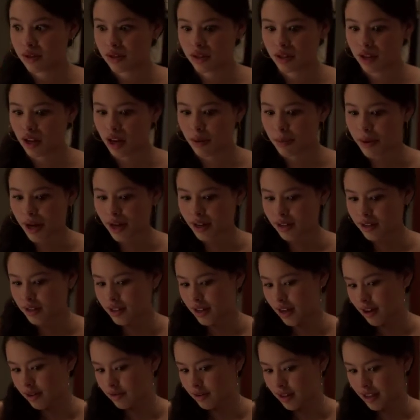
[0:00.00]
She got back in
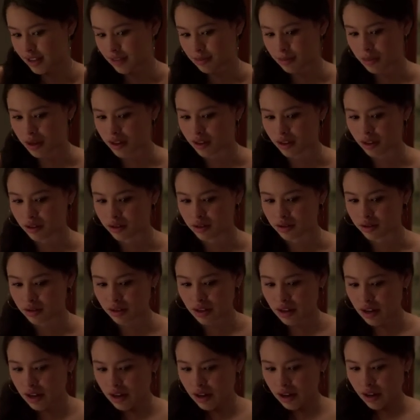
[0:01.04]
town last month. I did.
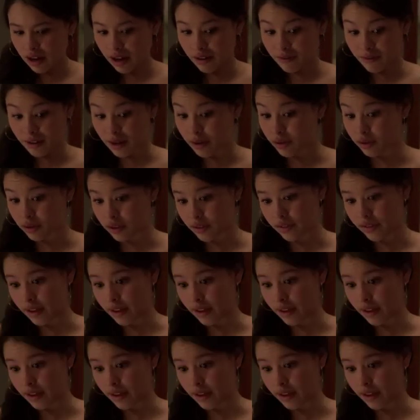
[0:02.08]
I found her